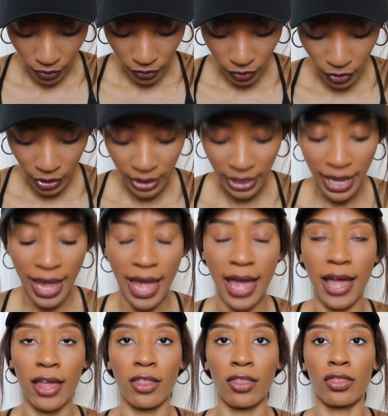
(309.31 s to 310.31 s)
look
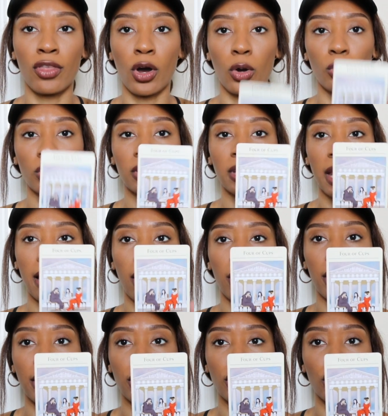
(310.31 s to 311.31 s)
at those that
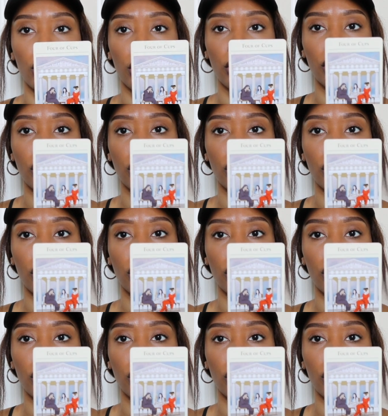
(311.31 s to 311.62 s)
are in your